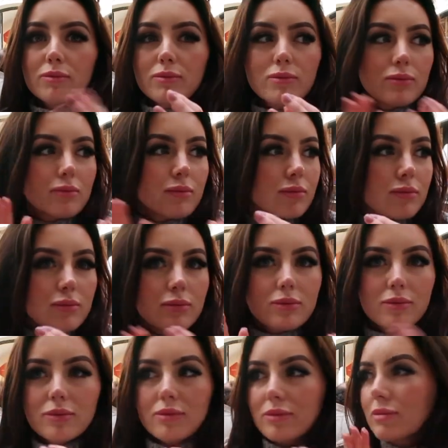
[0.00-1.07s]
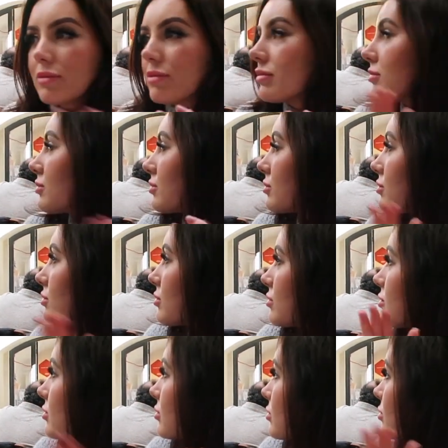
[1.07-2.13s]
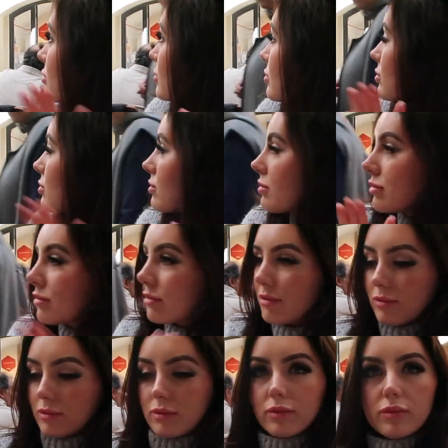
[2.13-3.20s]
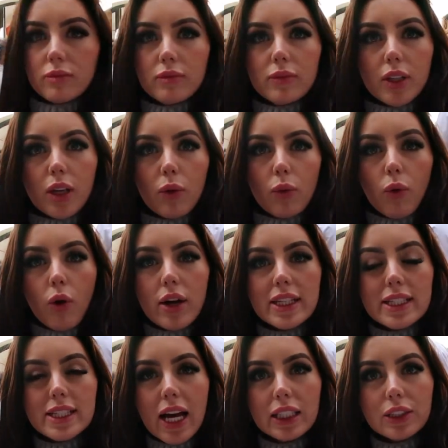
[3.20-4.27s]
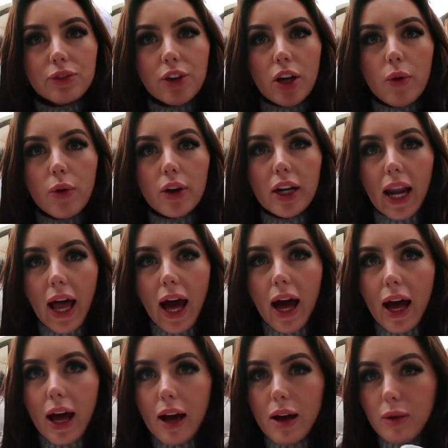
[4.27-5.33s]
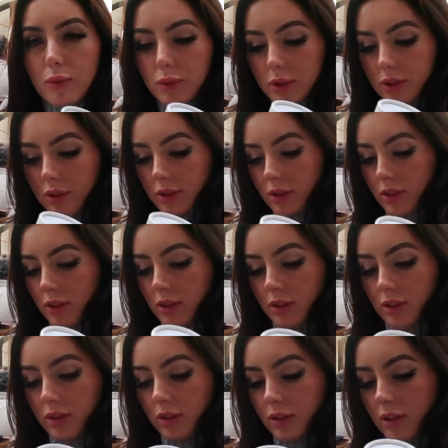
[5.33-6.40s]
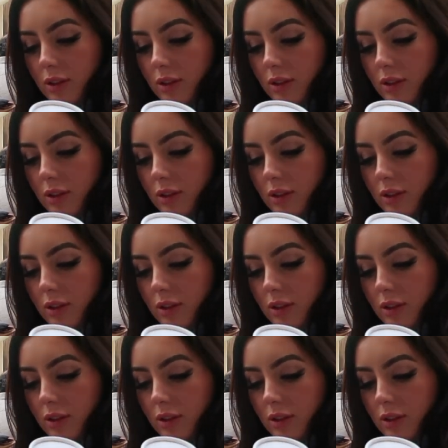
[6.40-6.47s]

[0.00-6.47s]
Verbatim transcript: You're the loudest one, let's not. Victoria! What, it's sad if no one Yeah, and it's embarrassing that you're the only one